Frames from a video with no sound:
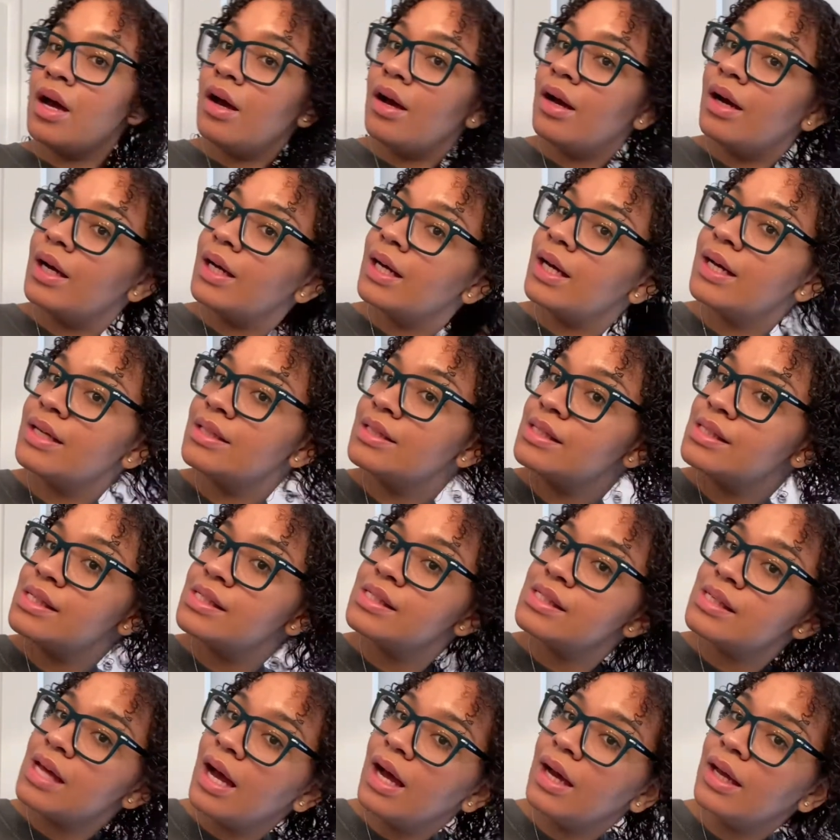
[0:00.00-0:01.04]
Again,
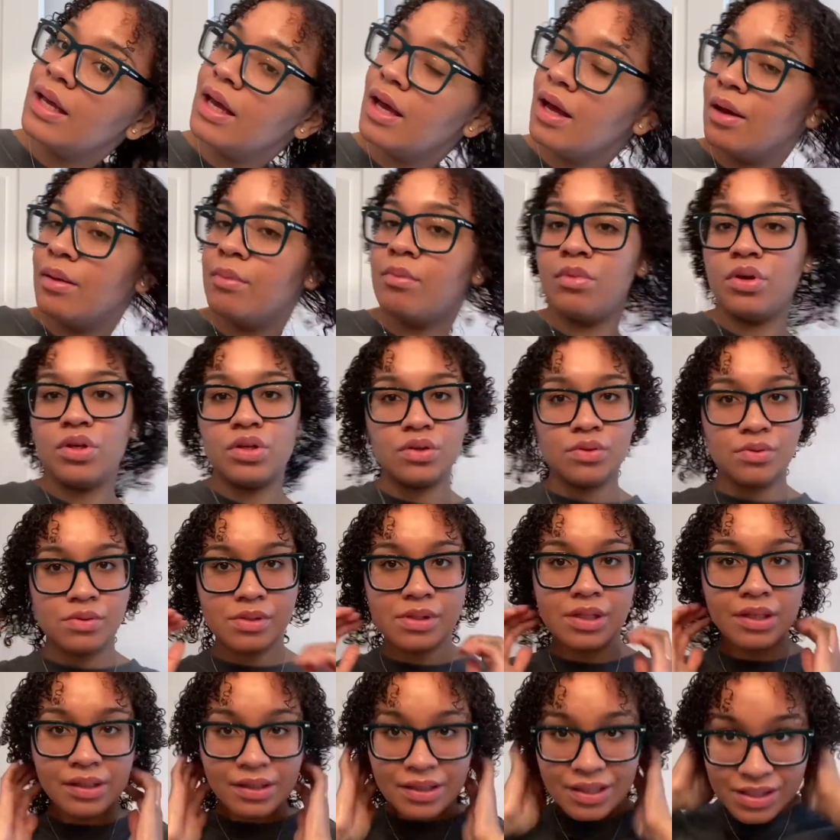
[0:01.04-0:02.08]
since I am
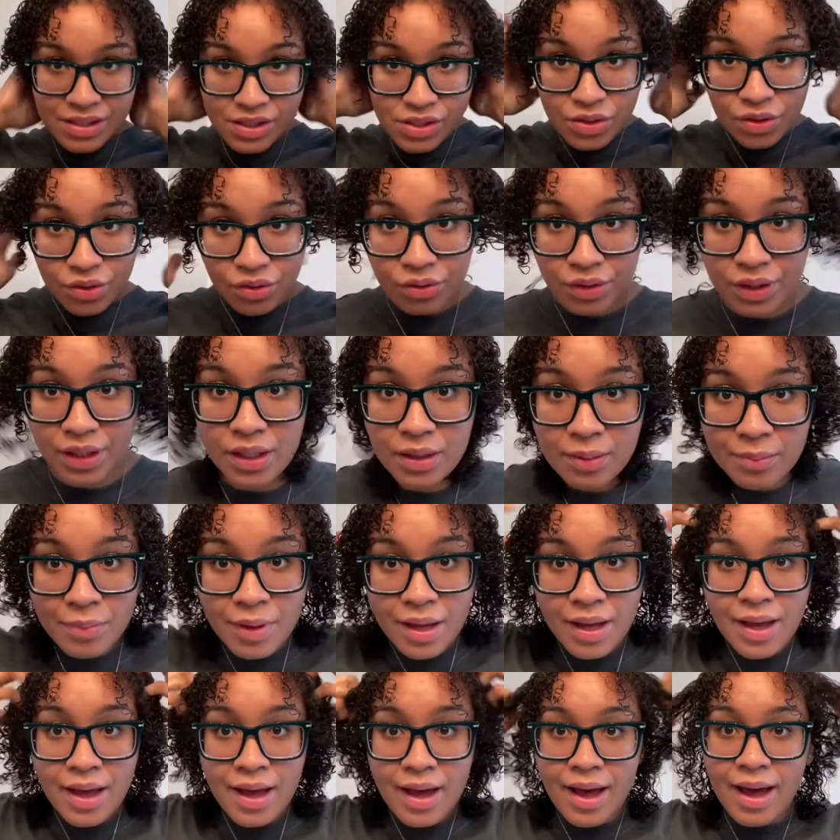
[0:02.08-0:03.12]
using this cream
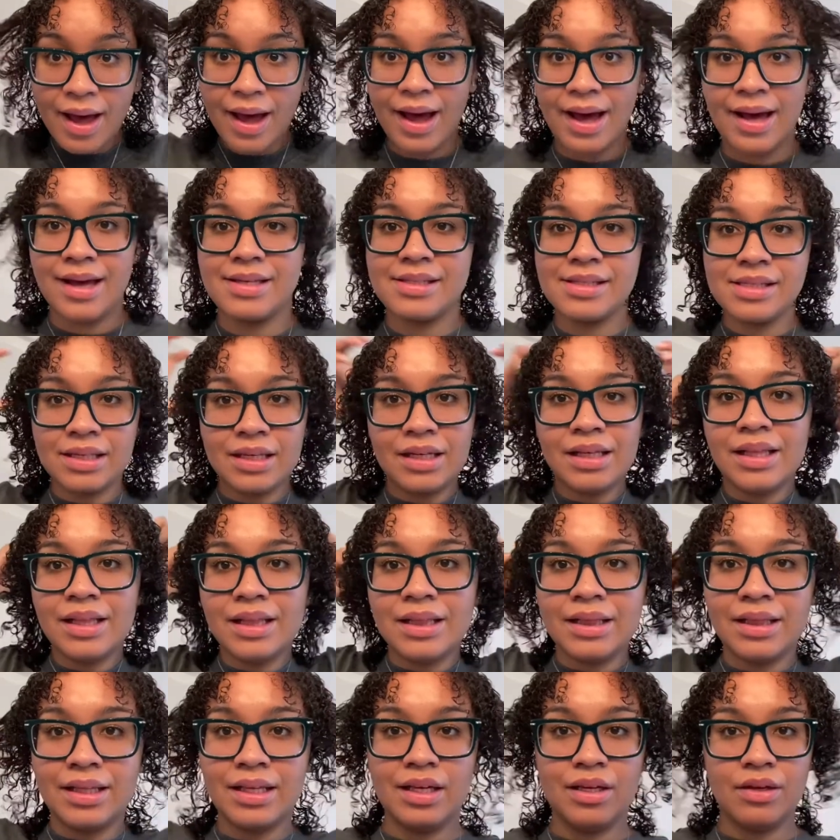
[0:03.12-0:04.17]
as a
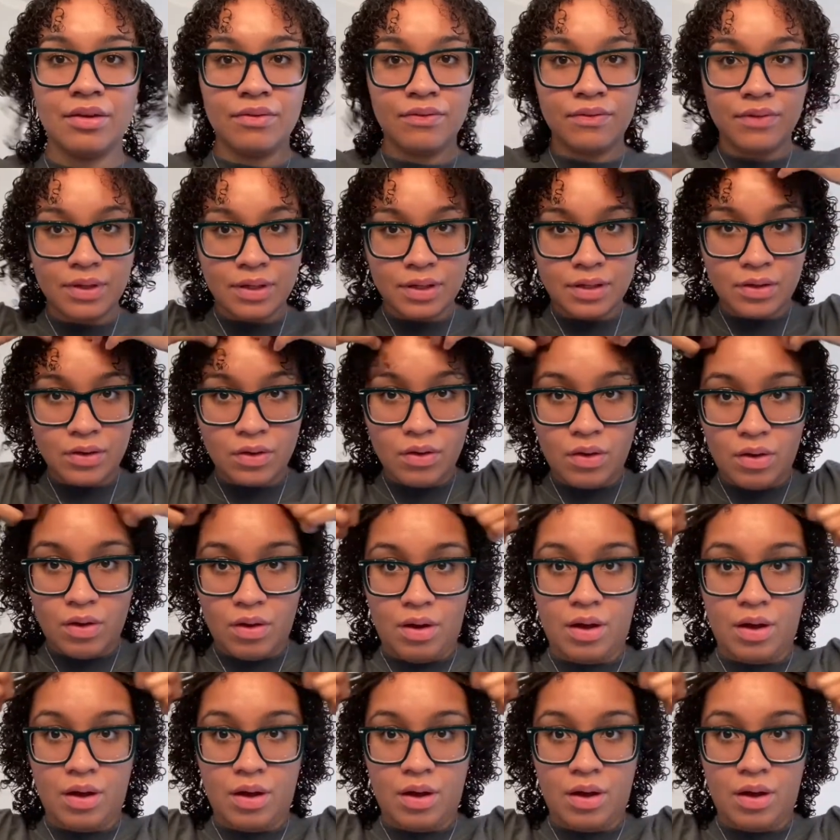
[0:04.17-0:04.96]
leave-in,